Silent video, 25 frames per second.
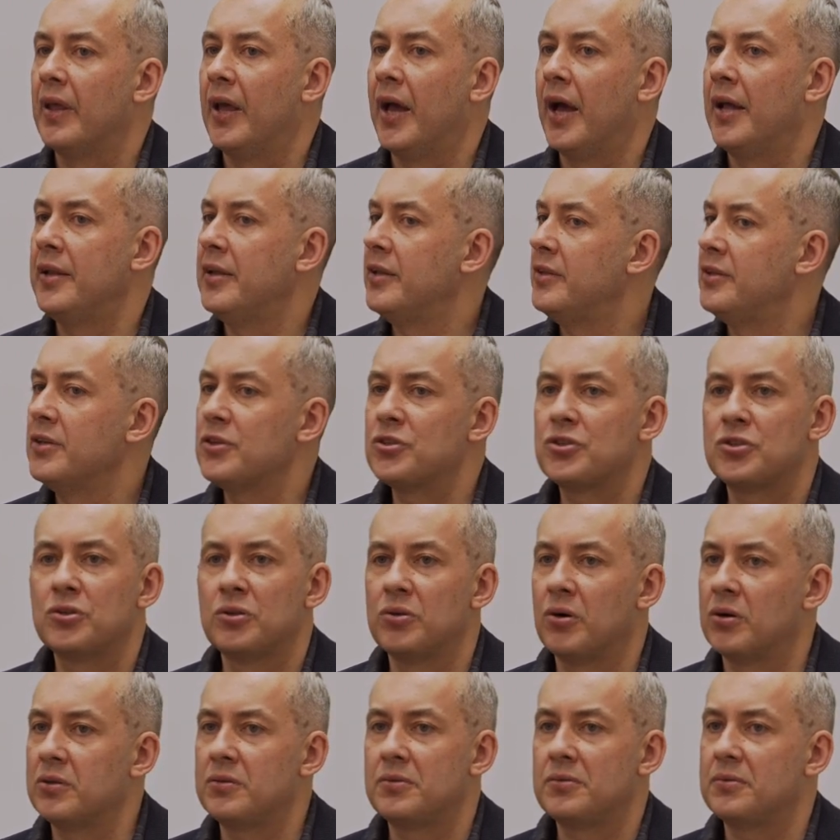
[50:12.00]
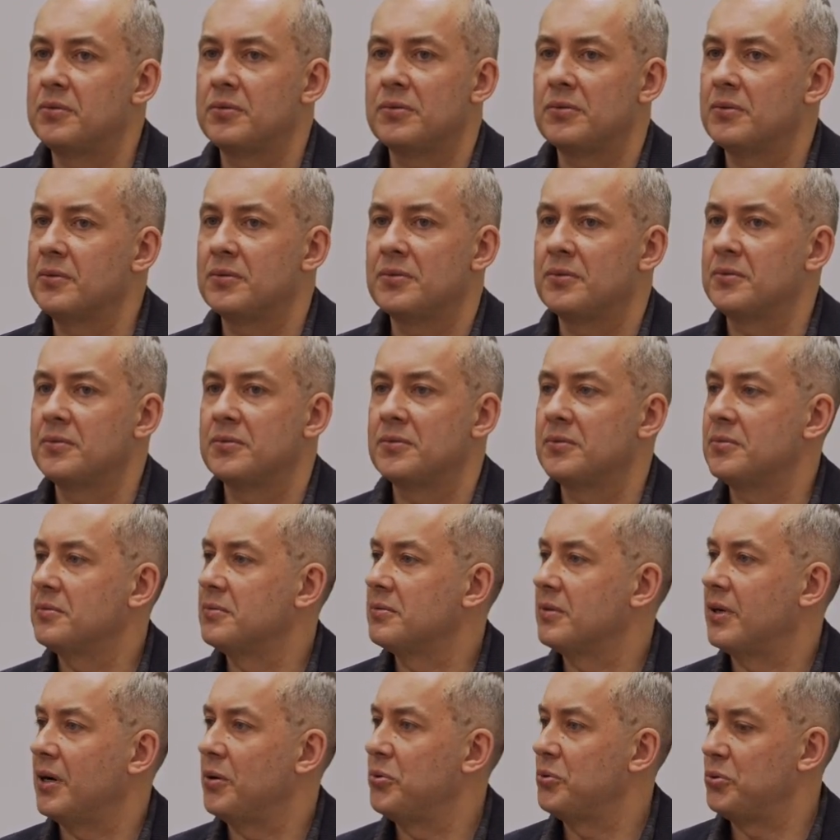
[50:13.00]
And it is not, uh,
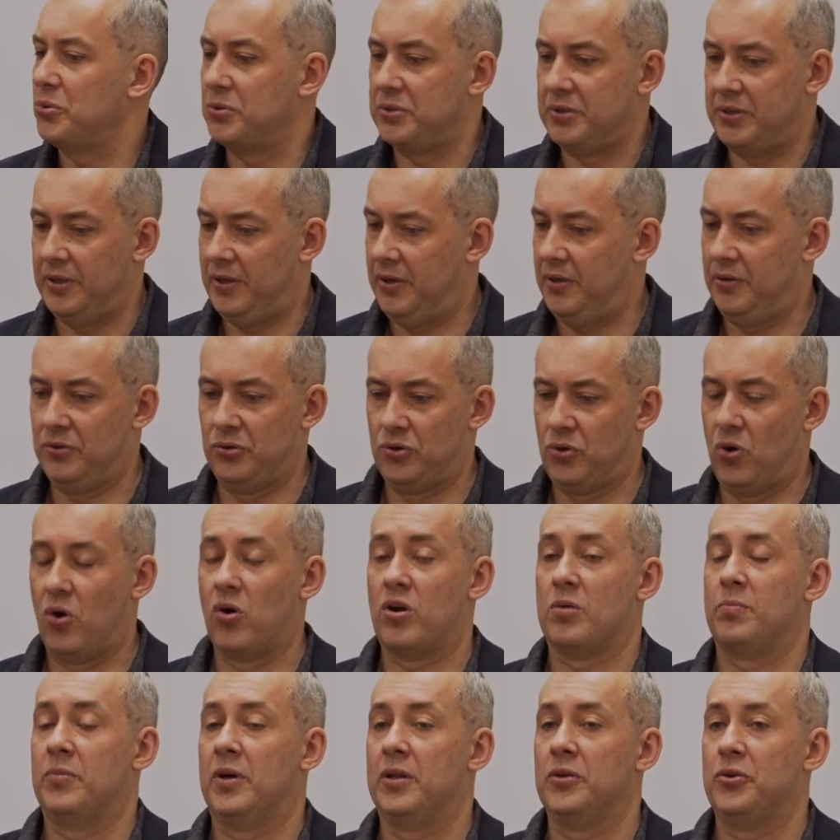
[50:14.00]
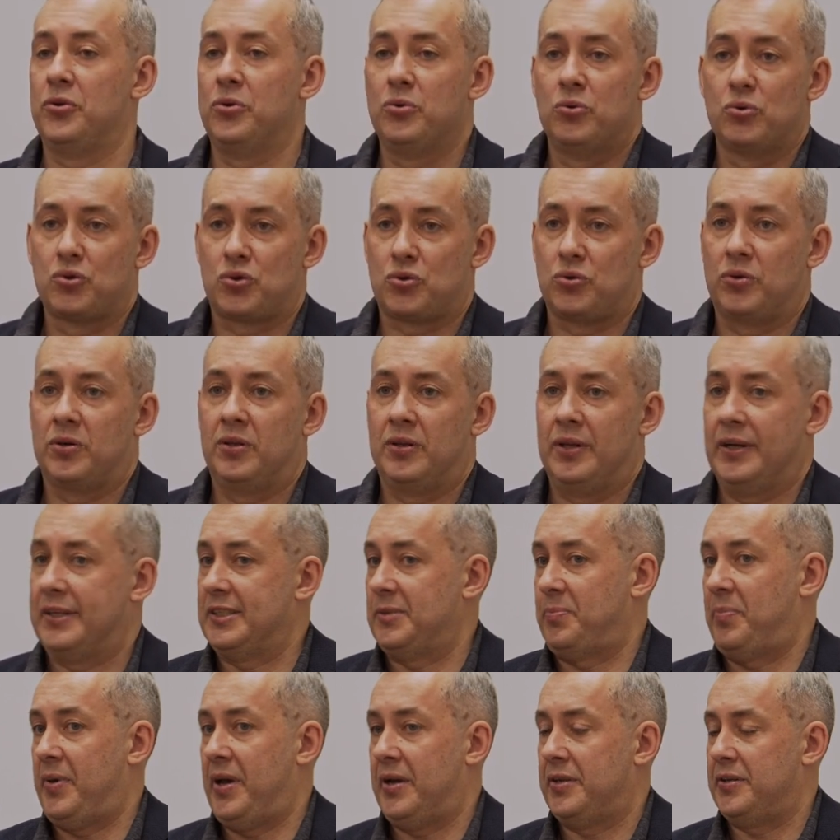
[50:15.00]
how to say, normal, usual,
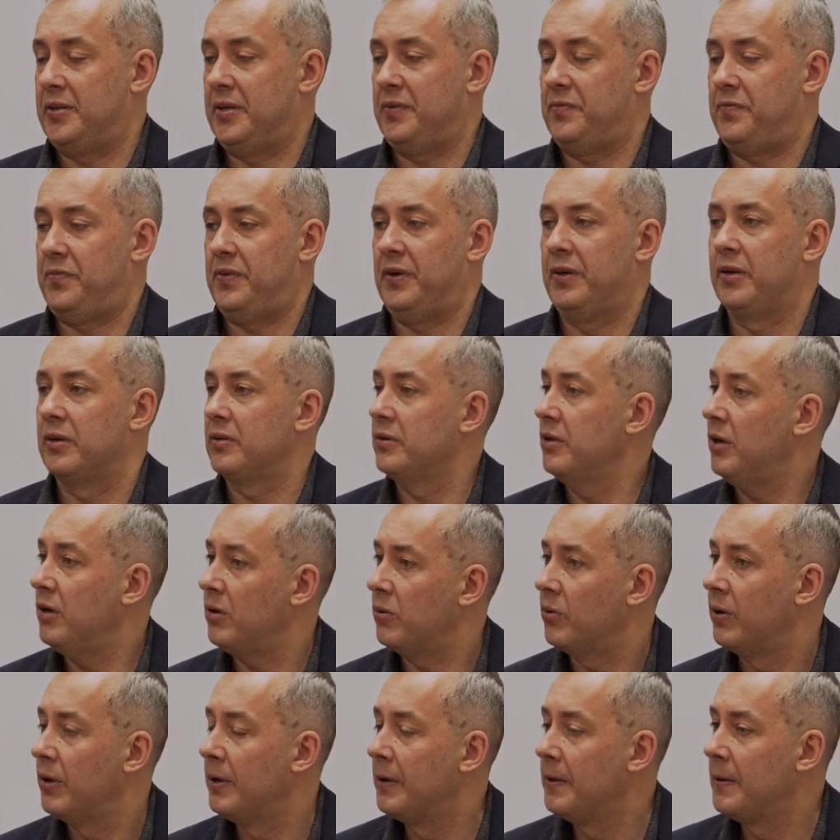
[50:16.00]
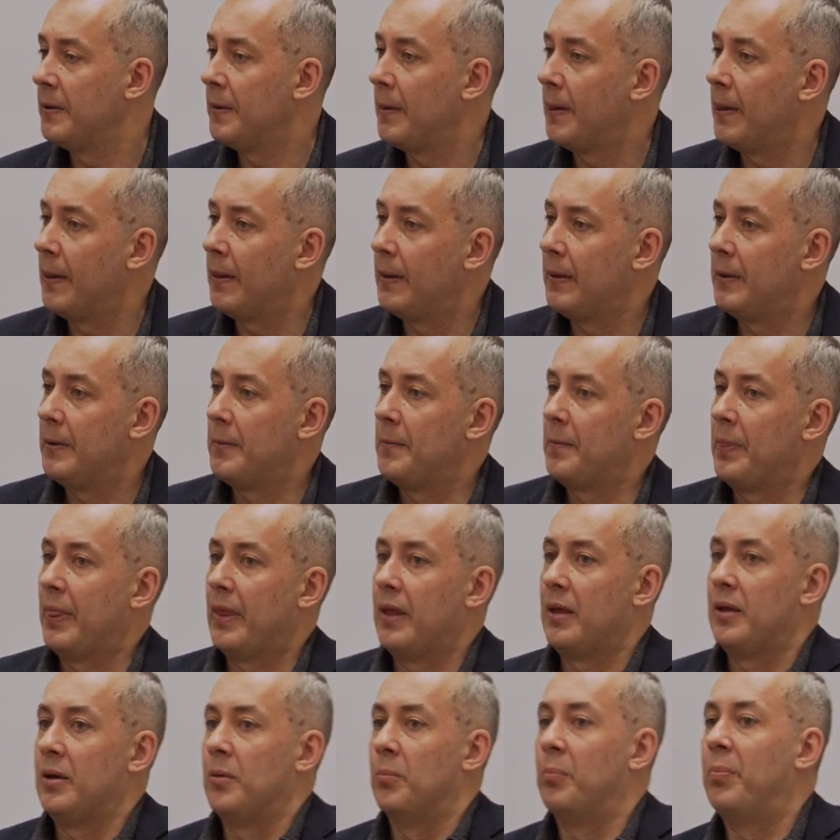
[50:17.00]
expected thing. No.
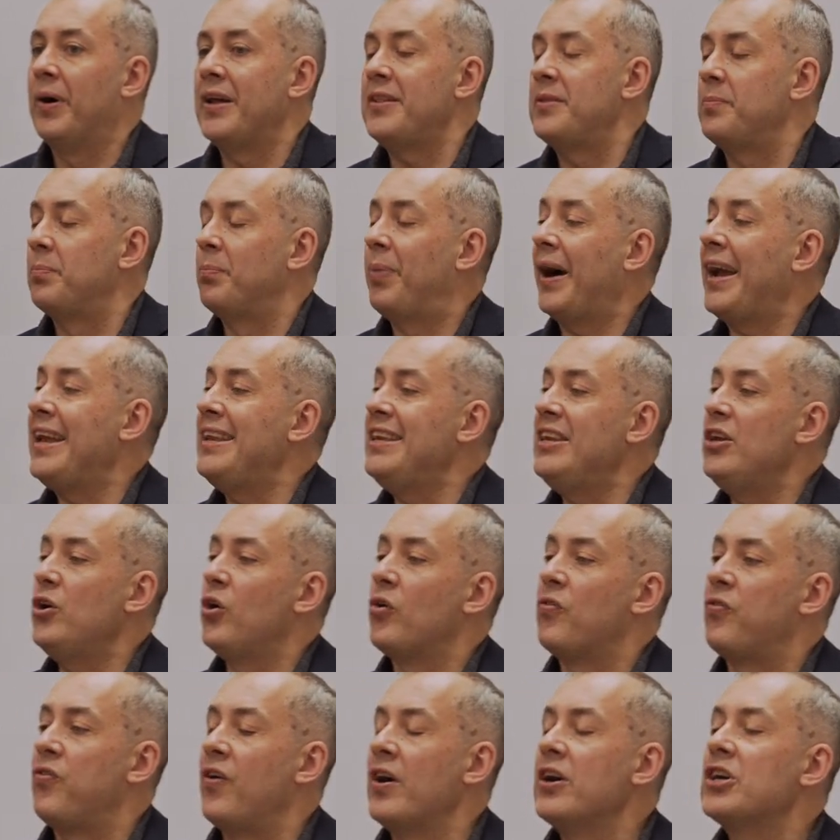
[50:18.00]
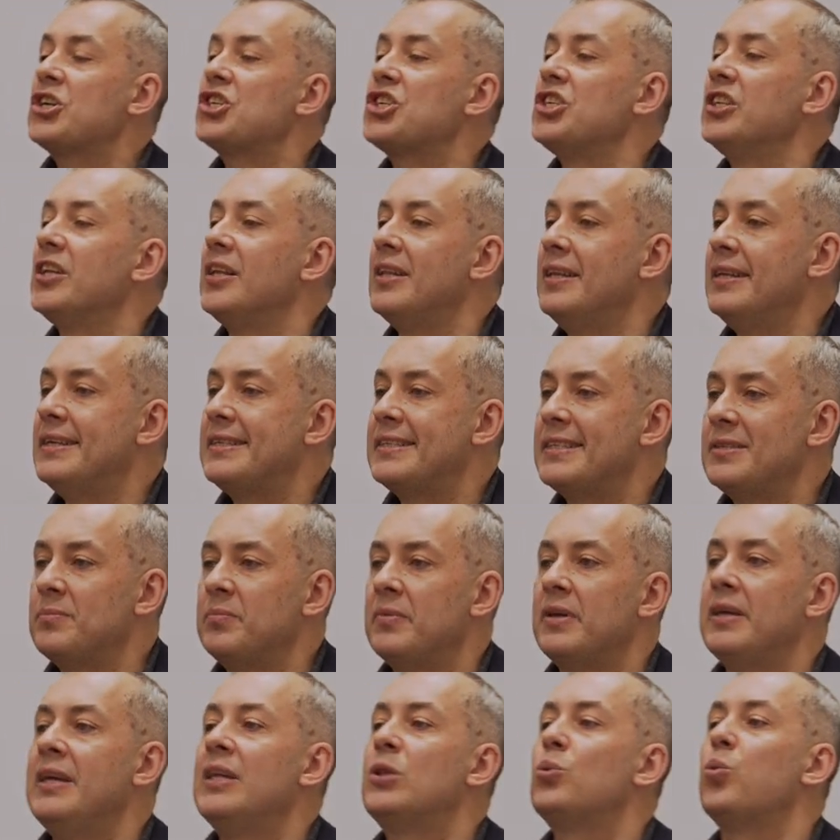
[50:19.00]
But by
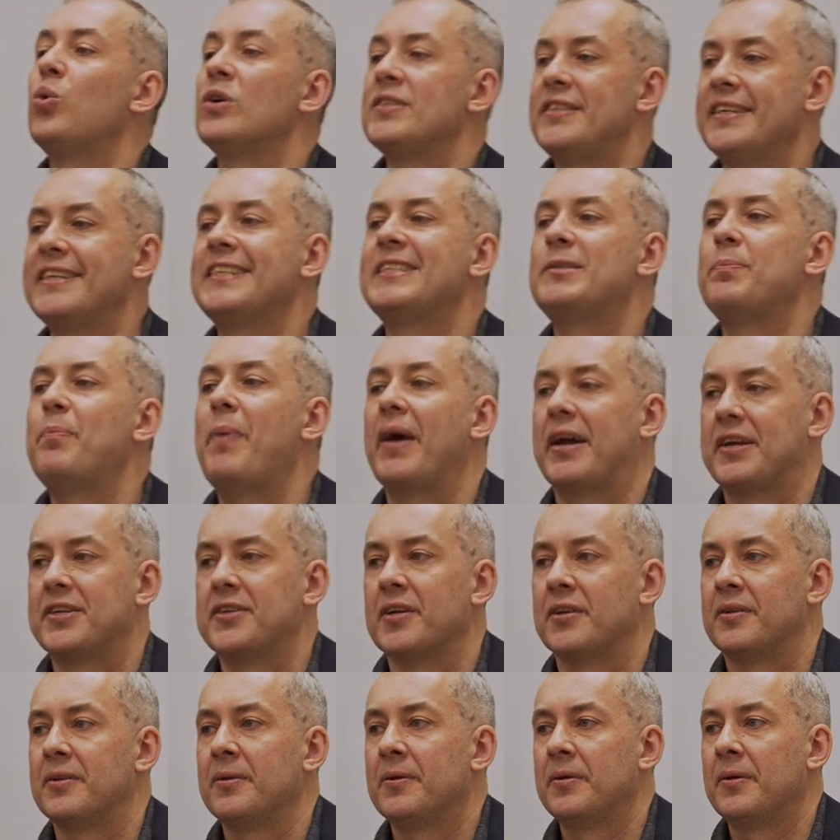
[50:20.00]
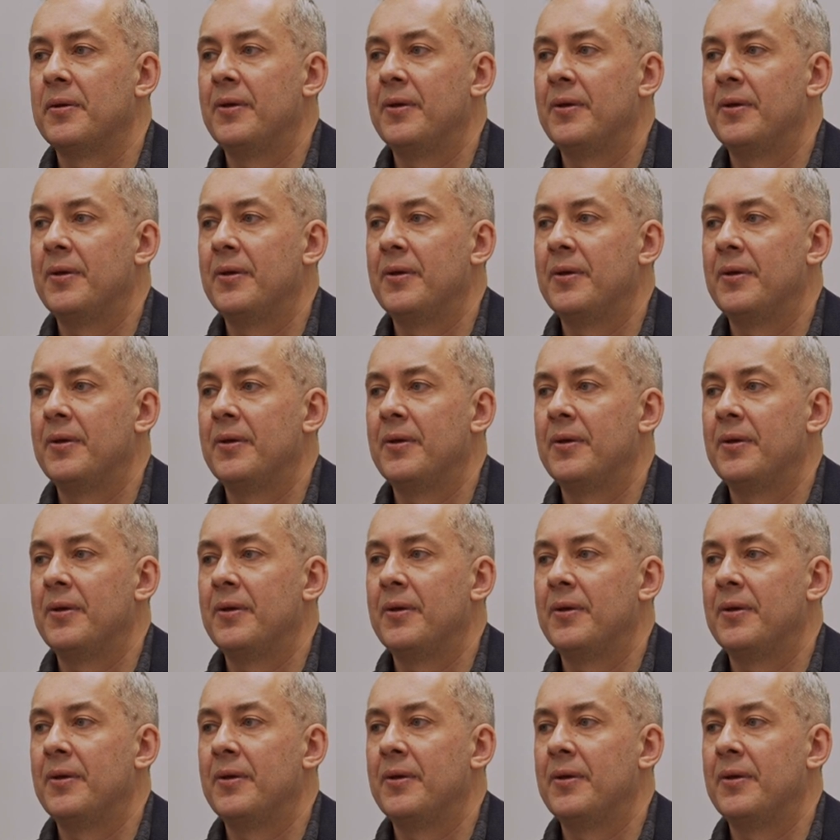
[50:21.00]
neo-functionalism, it was expected.